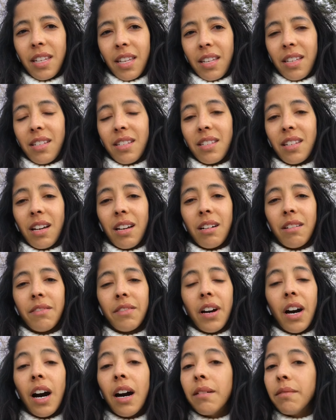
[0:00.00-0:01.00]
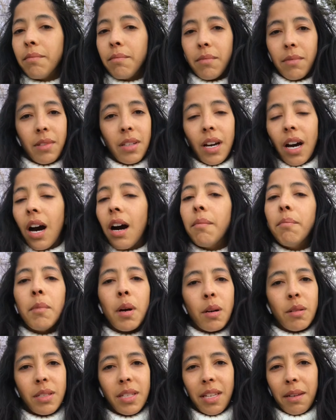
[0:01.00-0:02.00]
is of the
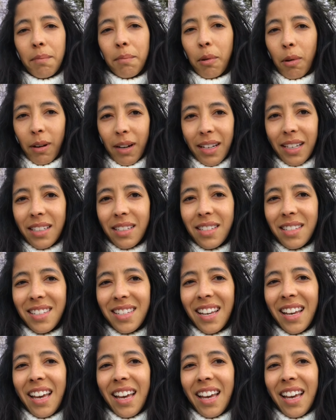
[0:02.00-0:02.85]
utmost importance,